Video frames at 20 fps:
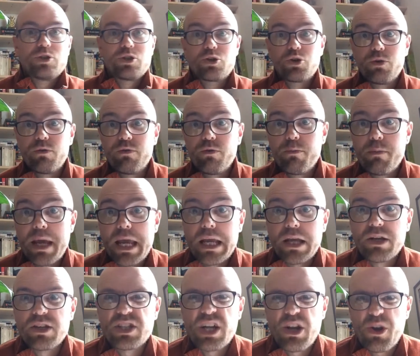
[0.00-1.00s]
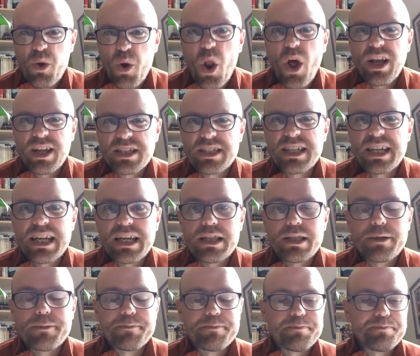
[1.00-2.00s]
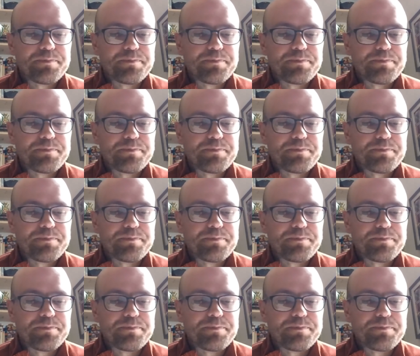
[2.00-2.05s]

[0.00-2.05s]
is good for me because I don't like seeing them.